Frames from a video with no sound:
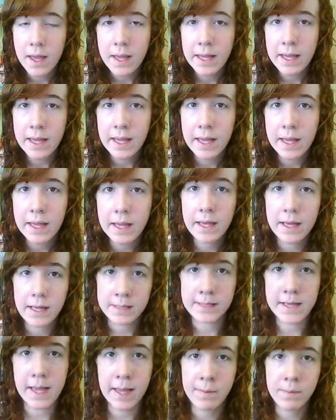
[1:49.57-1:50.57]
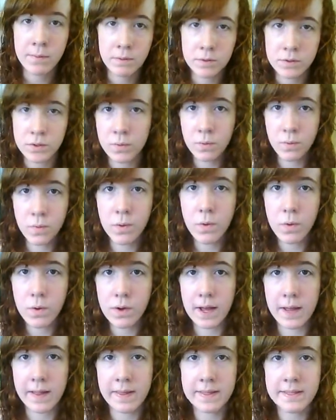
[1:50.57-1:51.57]
he is able to
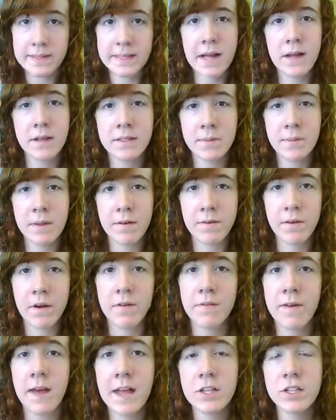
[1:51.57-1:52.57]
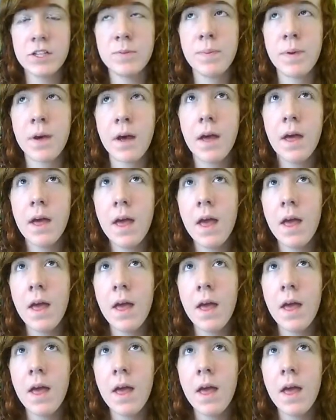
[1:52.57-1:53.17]
walk, and this sounds a bit far-fetched, but